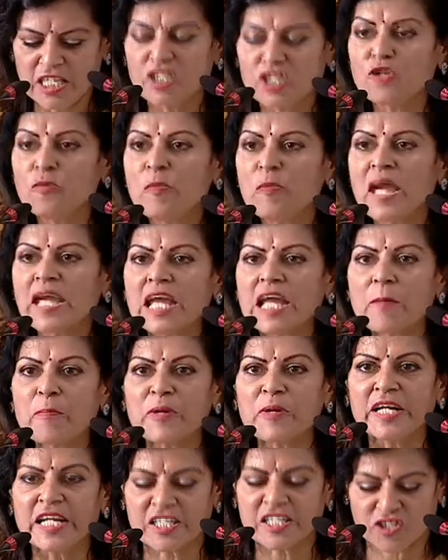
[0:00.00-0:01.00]
to making
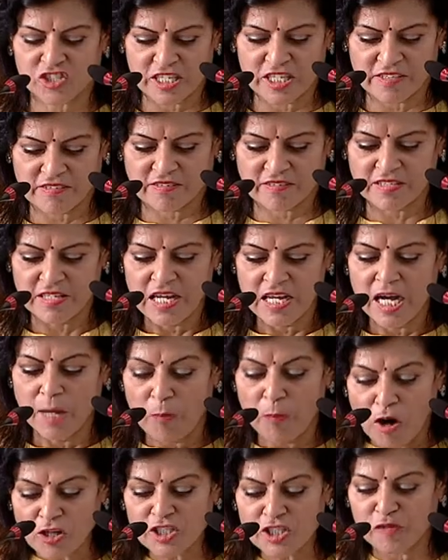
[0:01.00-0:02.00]
predictions
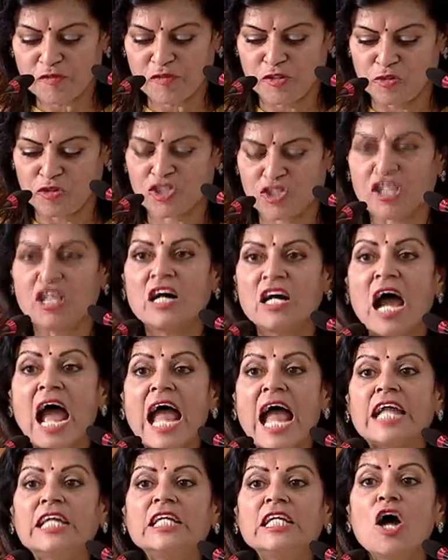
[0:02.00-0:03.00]
about your future
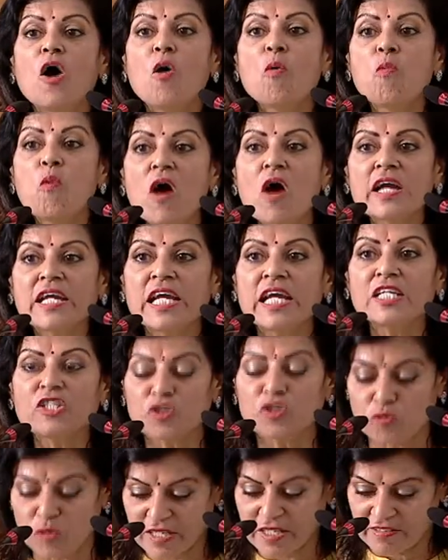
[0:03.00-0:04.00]
and working
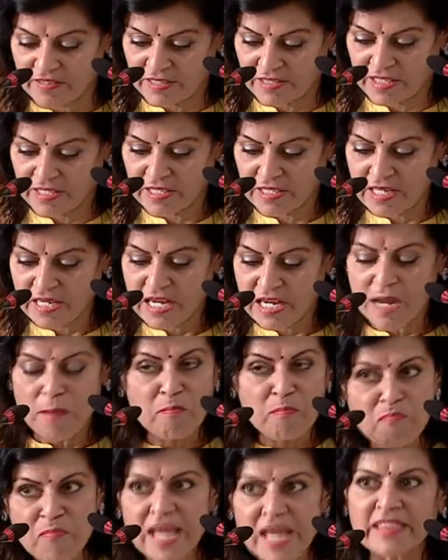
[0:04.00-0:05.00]
towards it.
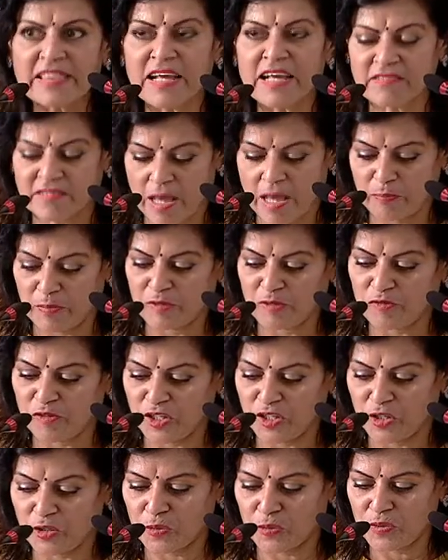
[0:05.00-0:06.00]
Make things happen for
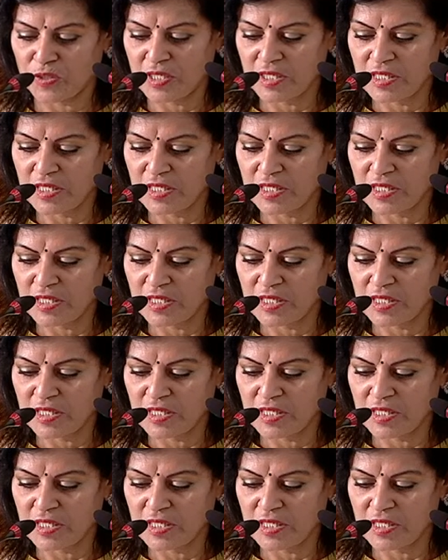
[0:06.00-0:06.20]
you.